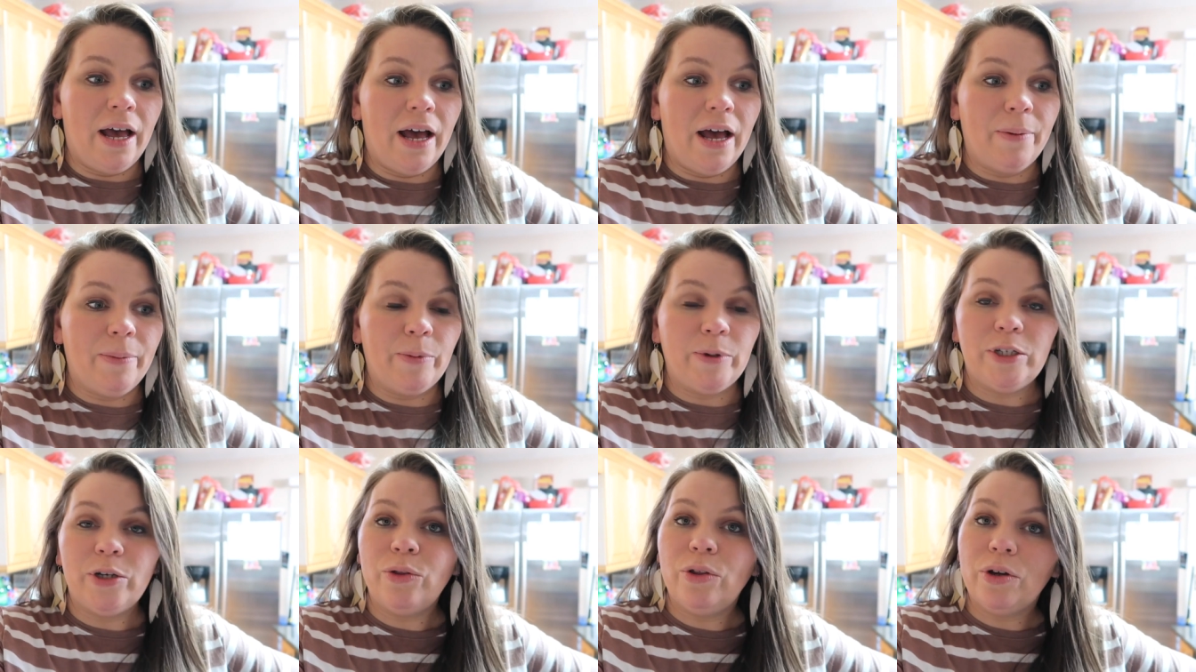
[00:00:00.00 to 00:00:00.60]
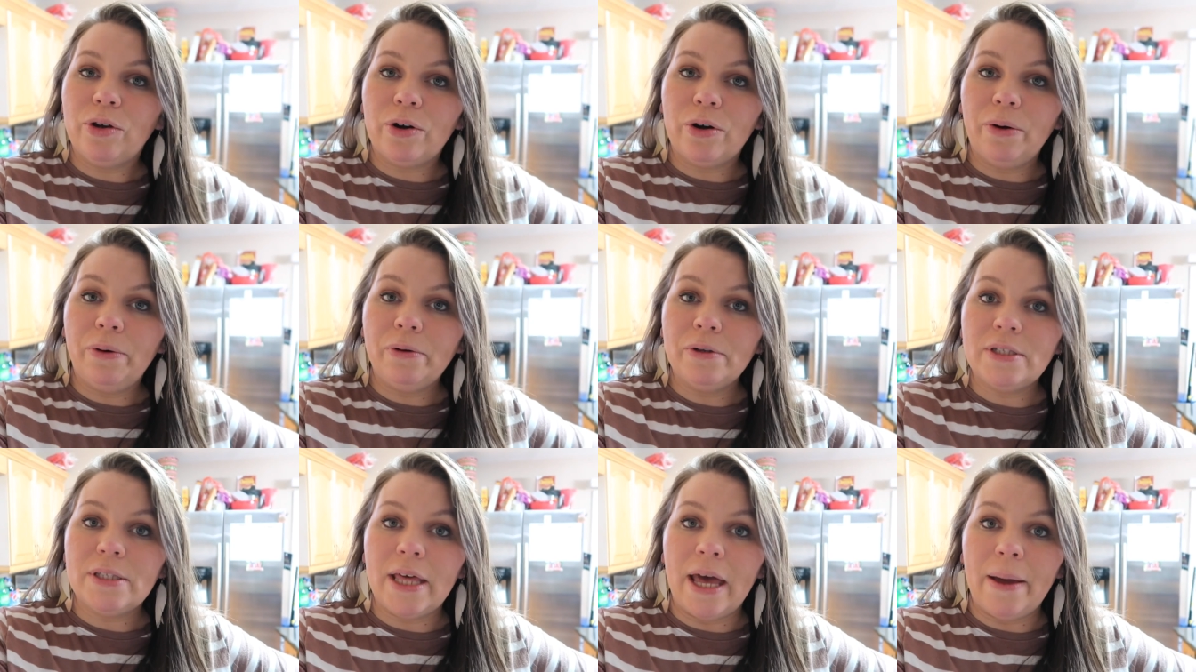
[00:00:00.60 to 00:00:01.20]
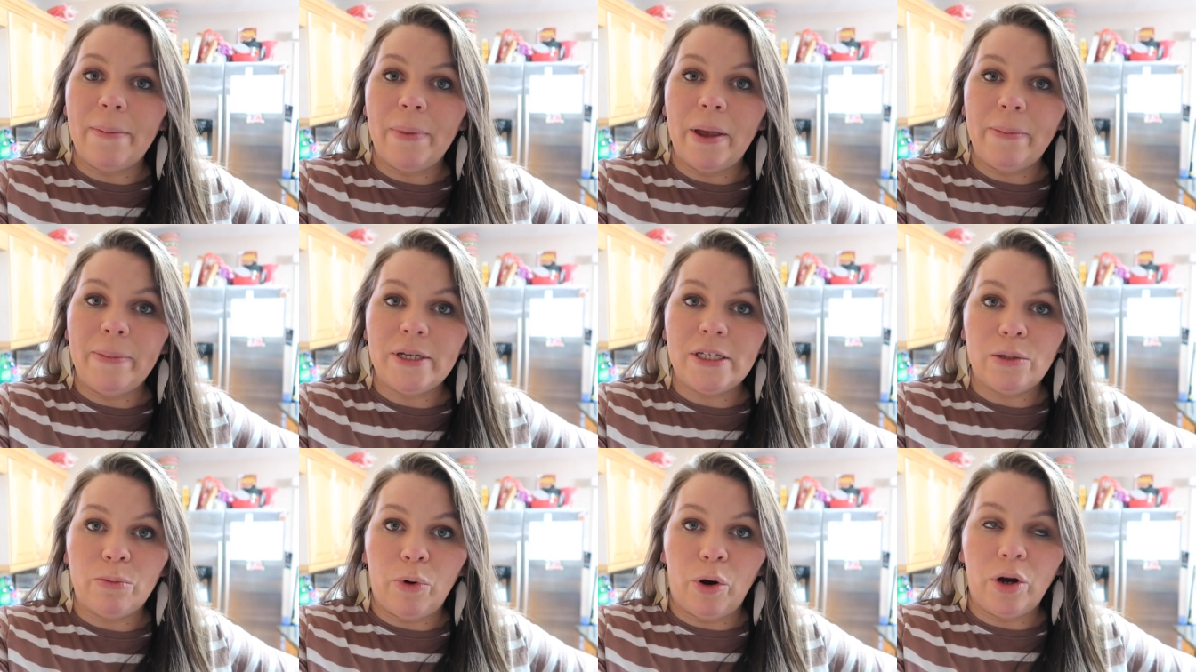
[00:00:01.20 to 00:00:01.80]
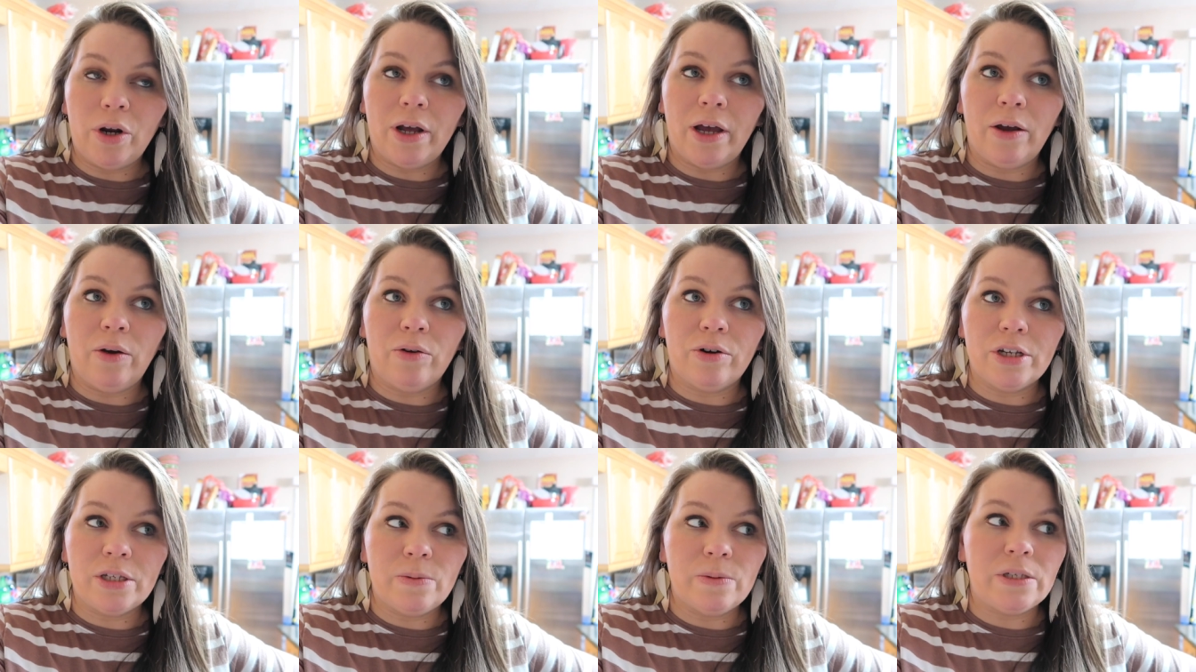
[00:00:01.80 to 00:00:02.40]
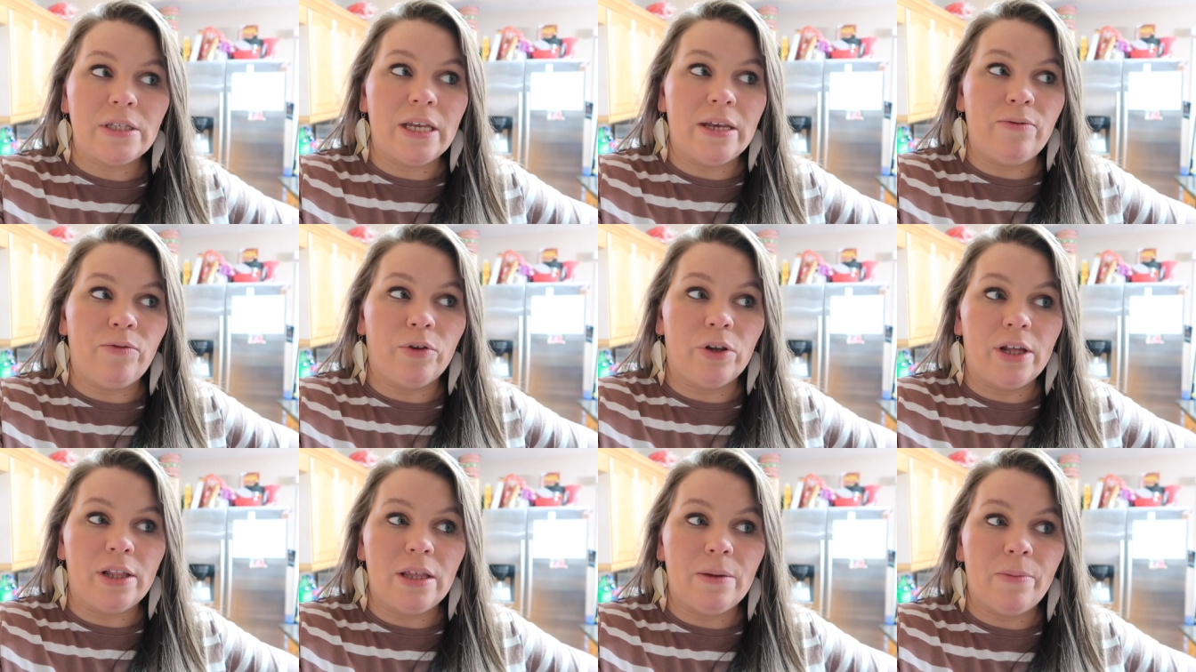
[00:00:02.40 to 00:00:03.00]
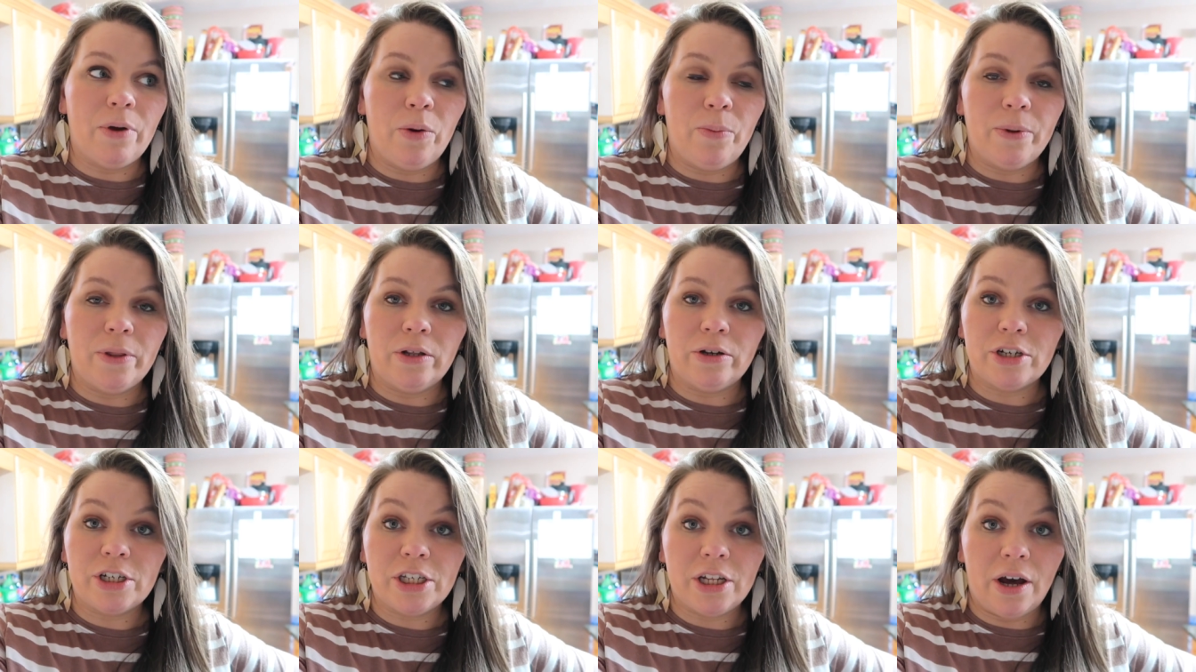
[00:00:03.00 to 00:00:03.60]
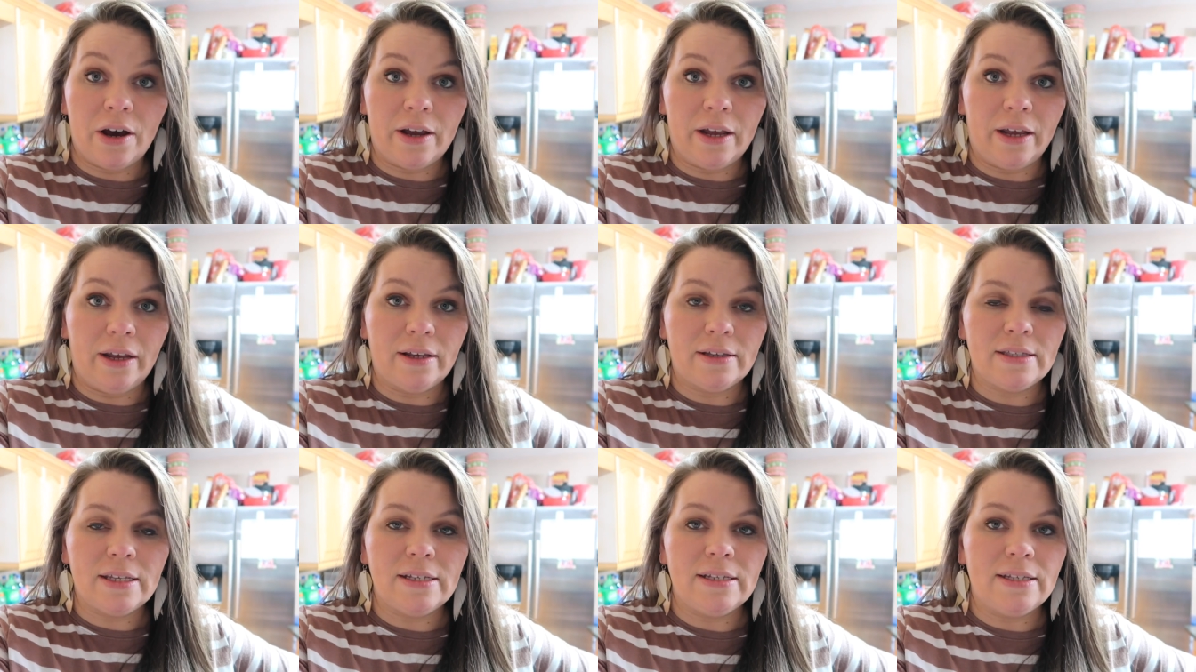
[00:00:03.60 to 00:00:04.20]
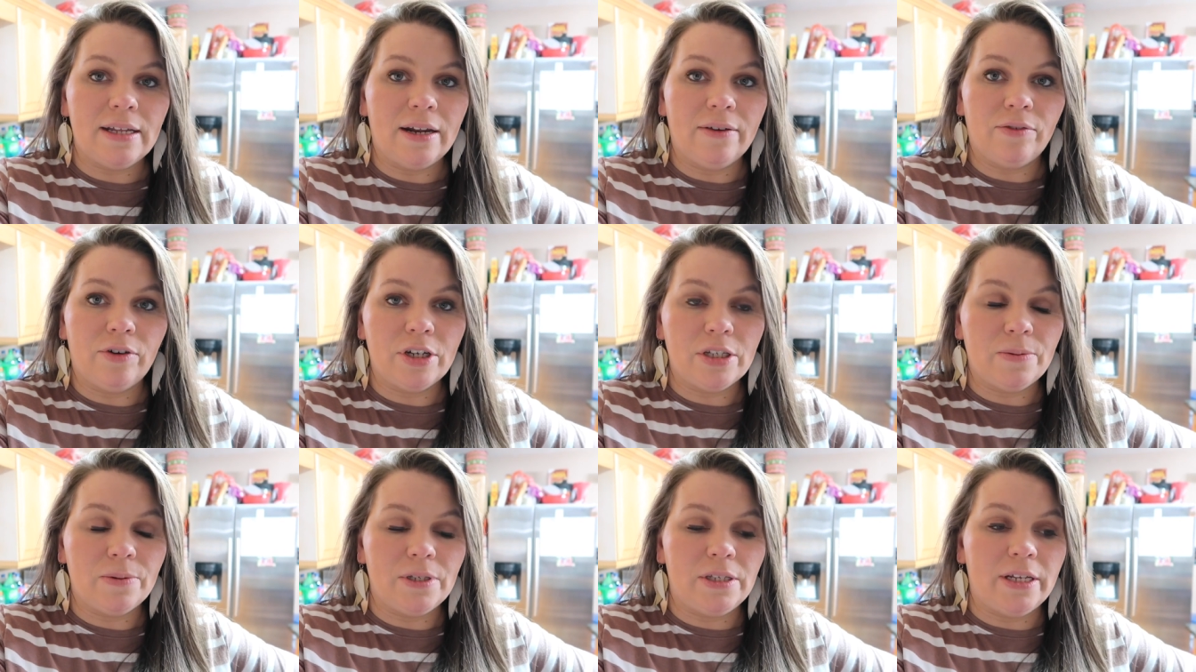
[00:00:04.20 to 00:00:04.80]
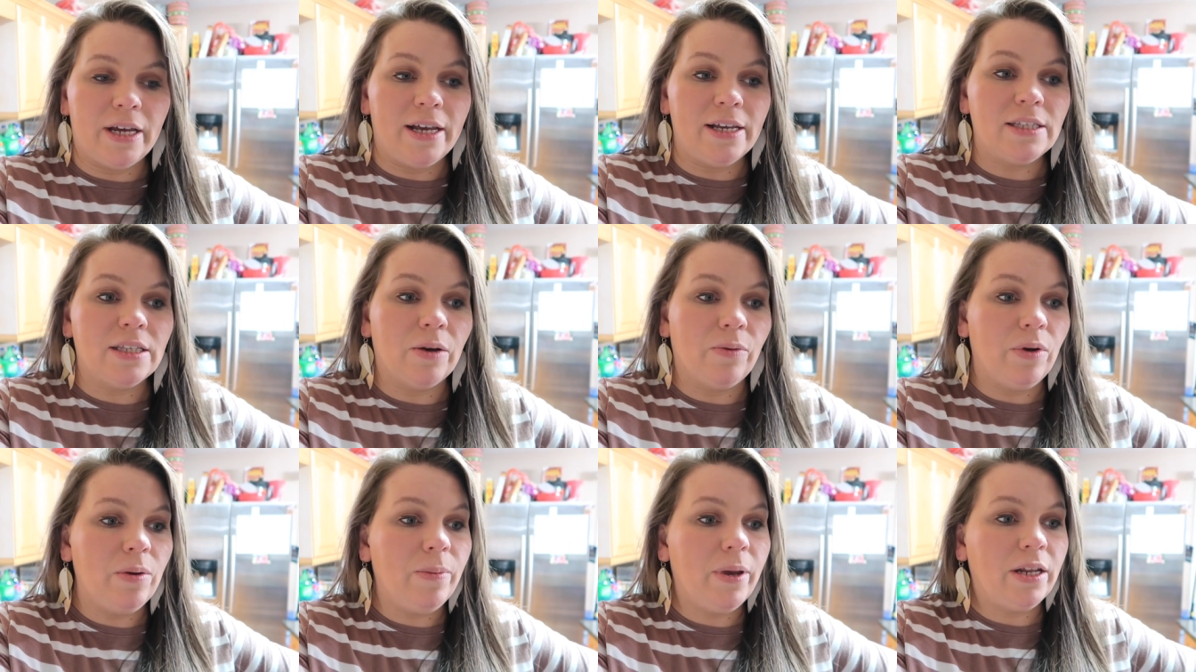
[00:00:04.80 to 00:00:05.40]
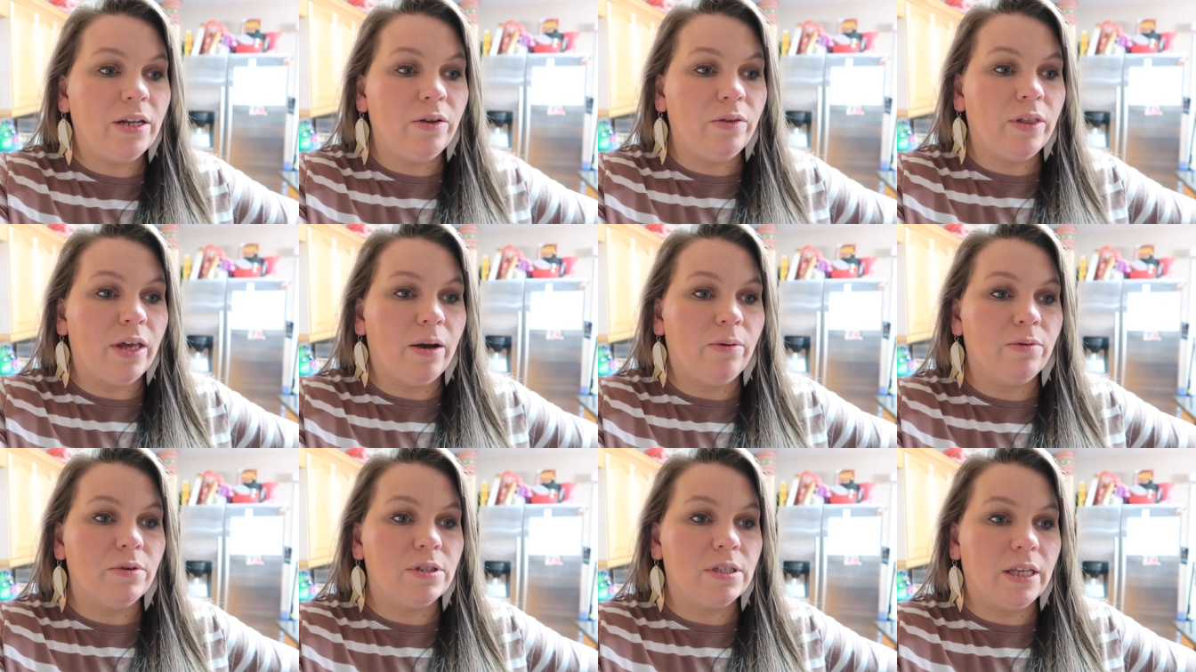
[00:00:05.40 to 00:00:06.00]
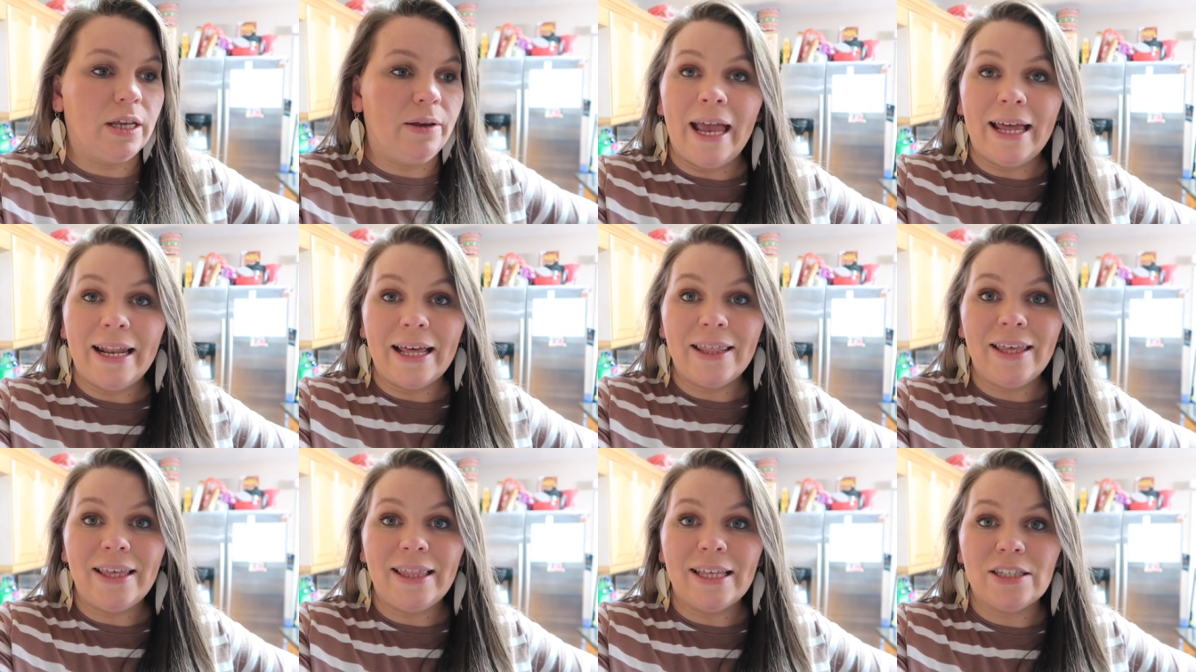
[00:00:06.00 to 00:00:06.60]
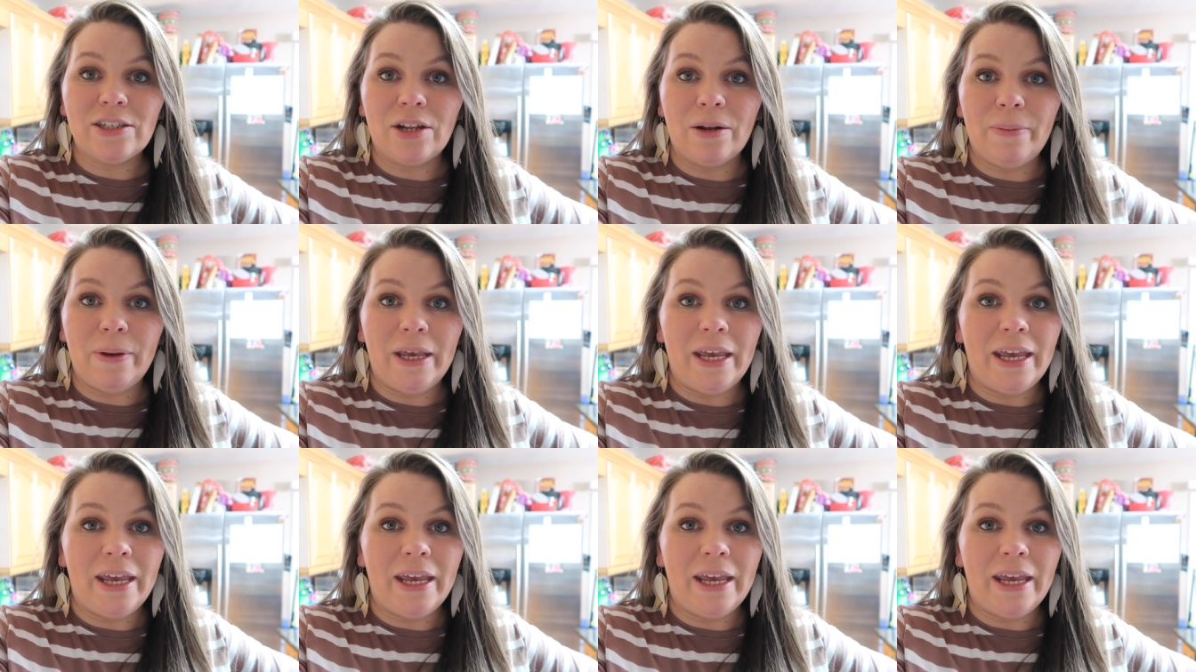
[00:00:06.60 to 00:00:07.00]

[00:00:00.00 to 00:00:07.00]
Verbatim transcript: Um, we told the girls that maybe tomorrow night on Christmas Eve we'll let them open their stockings instead of Christmas Day. So we may do that, we'll see. And I think that's gonna